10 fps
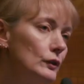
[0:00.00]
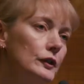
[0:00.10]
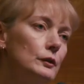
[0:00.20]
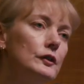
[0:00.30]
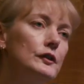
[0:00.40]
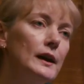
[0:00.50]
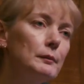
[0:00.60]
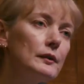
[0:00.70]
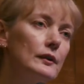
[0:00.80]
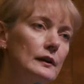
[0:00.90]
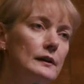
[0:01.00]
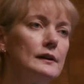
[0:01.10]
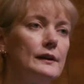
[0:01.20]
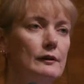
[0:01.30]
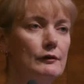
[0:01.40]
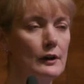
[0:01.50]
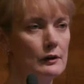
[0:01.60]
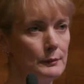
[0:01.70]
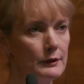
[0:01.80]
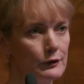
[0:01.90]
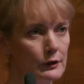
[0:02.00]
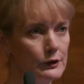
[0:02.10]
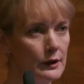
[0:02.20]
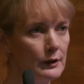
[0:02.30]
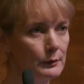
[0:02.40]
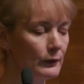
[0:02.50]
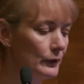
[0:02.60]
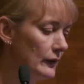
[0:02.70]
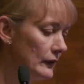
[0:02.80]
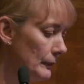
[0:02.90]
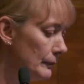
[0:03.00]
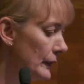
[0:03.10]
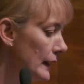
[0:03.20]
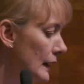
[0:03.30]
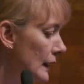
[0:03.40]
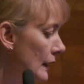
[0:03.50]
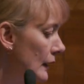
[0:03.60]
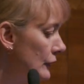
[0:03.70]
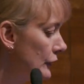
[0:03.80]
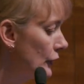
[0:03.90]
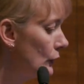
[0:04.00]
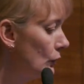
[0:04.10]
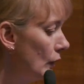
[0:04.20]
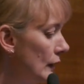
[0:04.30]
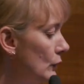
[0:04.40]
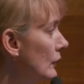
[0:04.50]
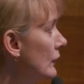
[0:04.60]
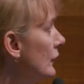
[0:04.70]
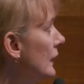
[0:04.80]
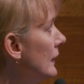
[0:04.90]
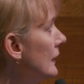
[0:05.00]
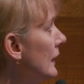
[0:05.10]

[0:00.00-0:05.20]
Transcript: also shapes the learning environment for a child with autism. So you can see